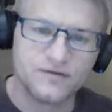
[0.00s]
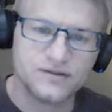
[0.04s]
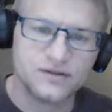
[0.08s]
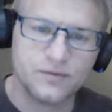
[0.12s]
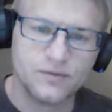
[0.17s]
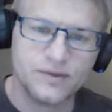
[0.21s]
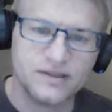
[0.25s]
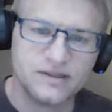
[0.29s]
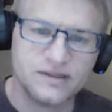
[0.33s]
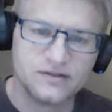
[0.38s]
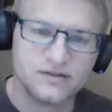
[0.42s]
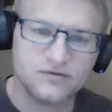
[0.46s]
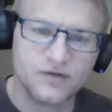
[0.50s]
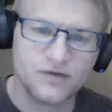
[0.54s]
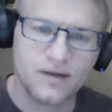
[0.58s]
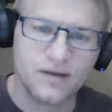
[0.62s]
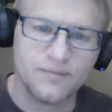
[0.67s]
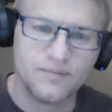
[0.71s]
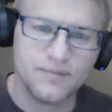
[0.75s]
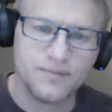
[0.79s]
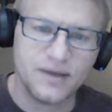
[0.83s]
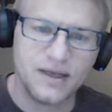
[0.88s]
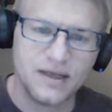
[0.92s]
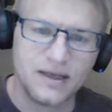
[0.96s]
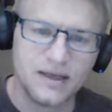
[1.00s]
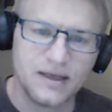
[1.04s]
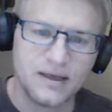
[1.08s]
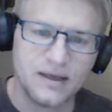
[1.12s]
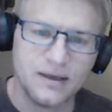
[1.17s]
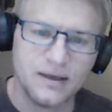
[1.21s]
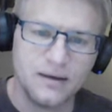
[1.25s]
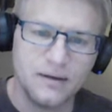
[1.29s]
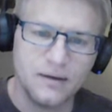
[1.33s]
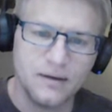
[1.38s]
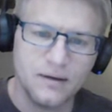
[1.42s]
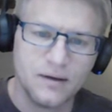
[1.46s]
So we just write
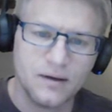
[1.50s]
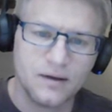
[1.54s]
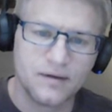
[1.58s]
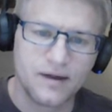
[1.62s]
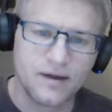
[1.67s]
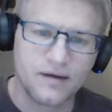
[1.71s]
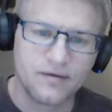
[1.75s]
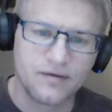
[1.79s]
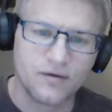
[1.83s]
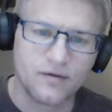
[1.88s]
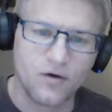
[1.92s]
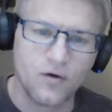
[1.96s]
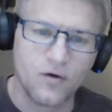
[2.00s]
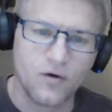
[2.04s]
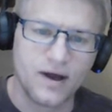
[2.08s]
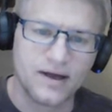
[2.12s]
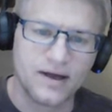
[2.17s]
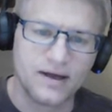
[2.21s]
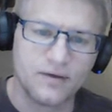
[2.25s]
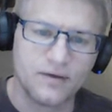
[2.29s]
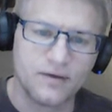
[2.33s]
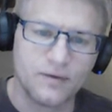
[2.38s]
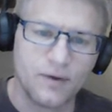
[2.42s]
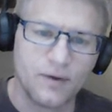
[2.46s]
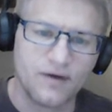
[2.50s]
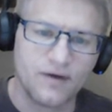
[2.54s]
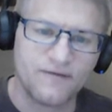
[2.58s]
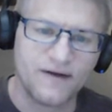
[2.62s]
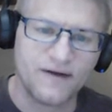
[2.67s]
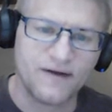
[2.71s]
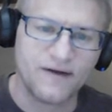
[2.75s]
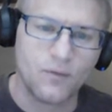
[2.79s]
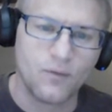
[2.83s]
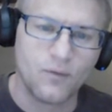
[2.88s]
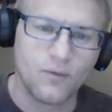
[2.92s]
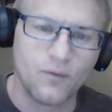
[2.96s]
B, because that's the whole idea. We want to
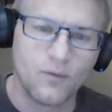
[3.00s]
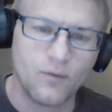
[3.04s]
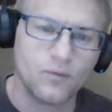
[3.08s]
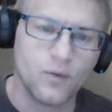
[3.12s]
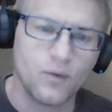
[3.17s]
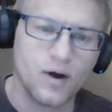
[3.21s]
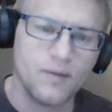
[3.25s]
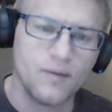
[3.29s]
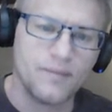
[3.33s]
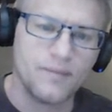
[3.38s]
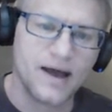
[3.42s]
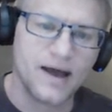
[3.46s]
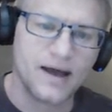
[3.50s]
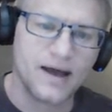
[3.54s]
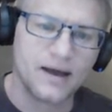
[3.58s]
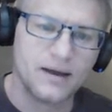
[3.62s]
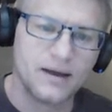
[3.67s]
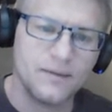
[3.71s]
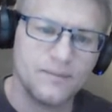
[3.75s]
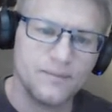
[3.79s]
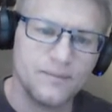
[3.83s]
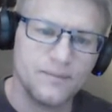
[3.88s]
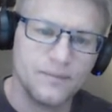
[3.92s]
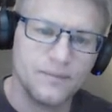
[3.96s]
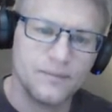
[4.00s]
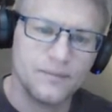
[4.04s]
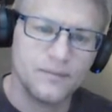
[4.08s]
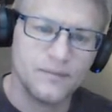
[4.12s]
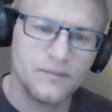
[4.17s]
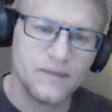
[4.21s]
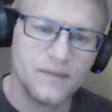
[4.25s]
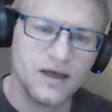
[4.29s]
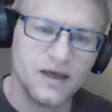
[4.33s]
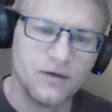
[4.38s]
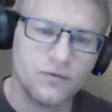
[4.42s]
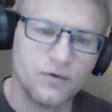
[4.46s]
find out what's in one bag,
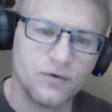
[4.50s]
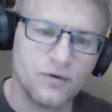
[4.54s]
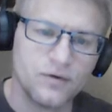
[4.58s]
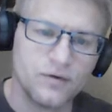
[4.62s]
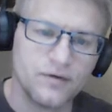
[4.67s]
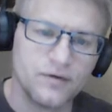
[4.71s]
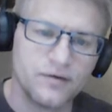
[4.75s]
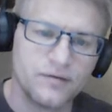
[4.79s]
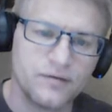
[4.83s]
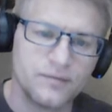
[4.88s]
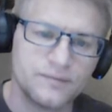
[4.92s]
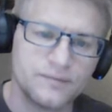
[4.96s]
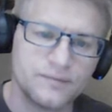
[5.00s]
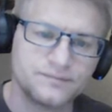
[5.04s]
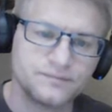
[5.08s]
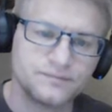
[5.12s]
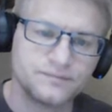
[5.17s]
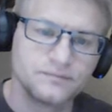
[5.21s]
equals